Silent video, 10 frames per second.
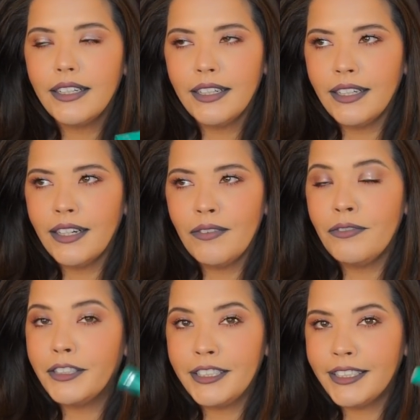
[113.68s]
uh,
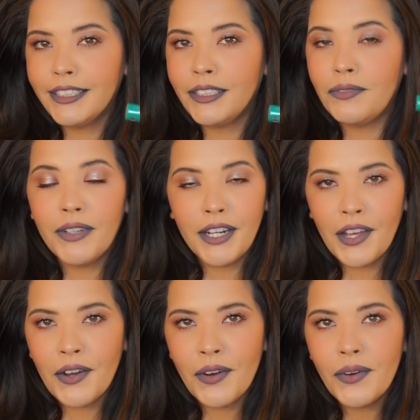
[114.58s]
versus
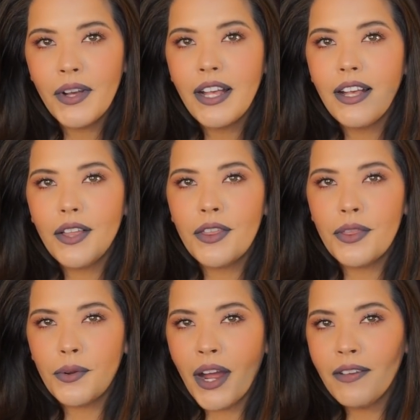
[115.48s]
video.
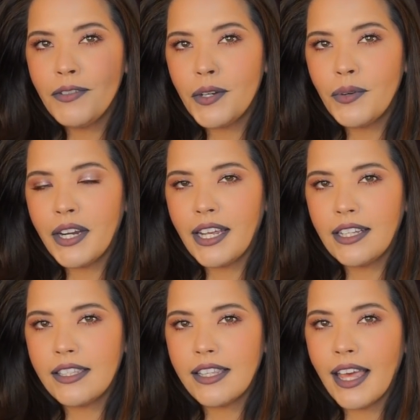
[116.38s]
Thrive
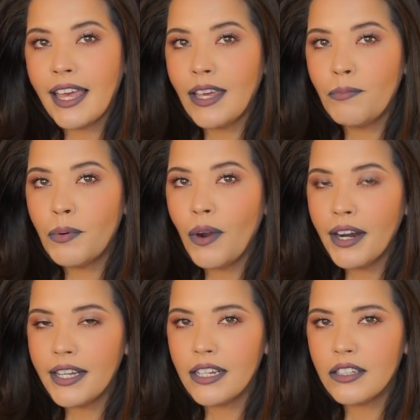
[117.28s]
donates a
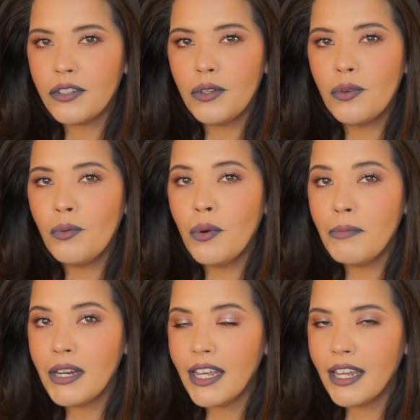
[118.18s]
product to
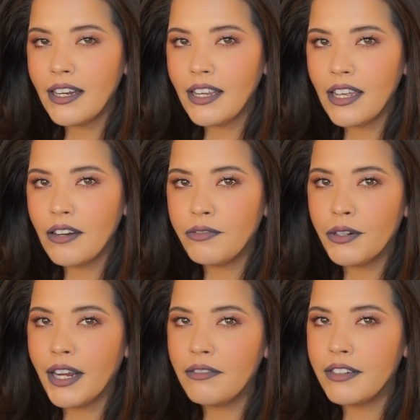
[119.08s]
women in need
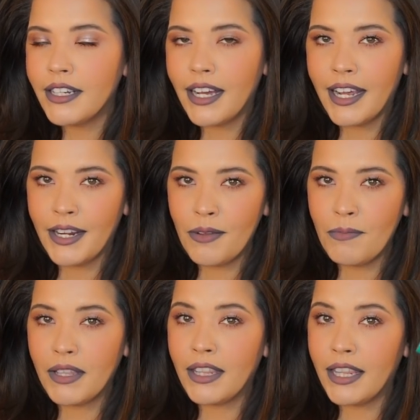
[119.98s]
for every item
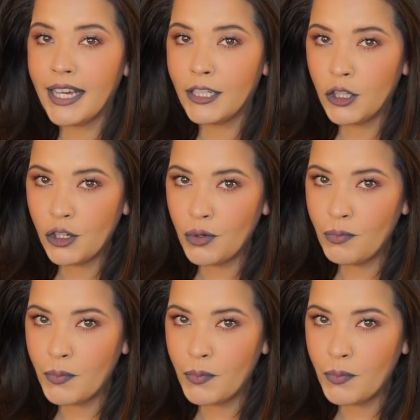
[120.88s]
that you